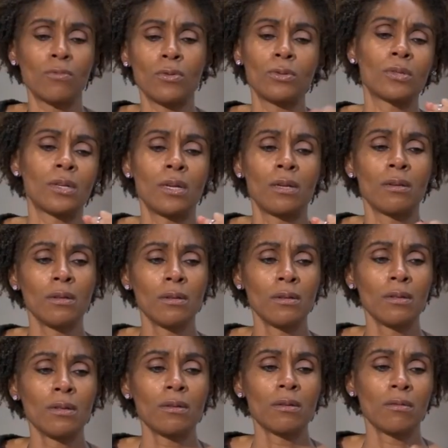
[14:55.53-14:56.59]
Rosey,
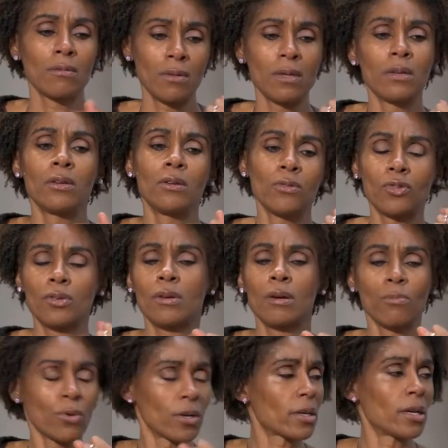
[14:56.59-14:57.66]
yeah, you should
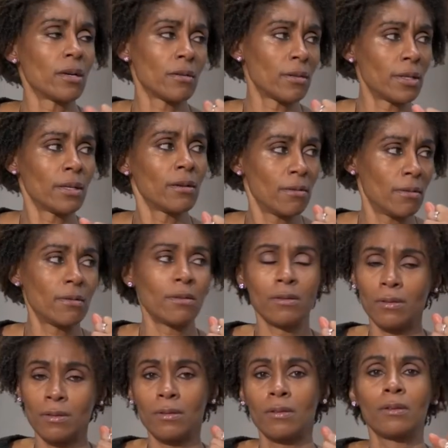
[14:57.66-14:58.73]
come work here
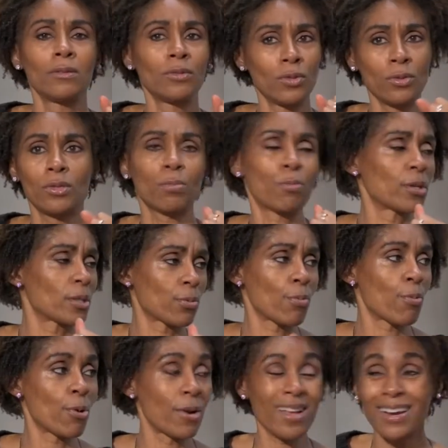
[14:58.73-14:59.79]
uh, and do sports
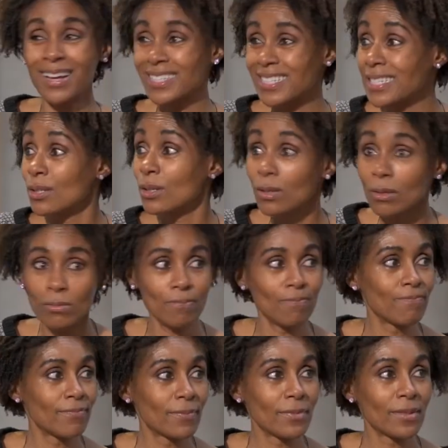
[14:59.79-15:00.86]
reporting. And I said, oh,
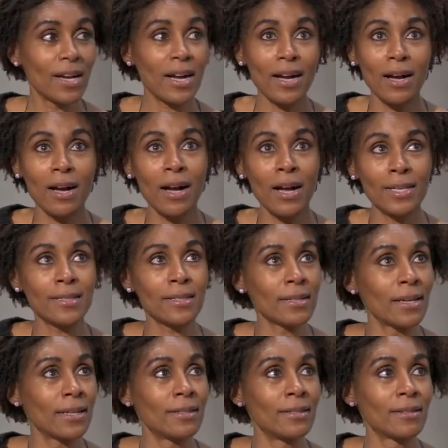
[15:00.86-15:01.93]
I
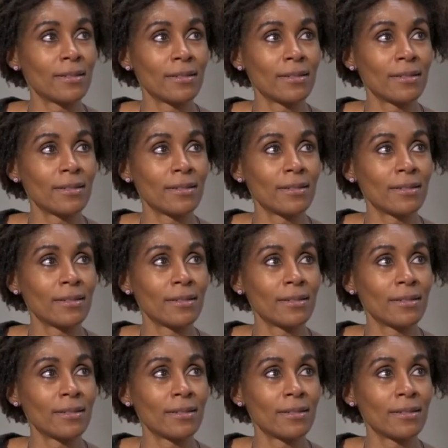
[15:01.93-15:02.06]
said,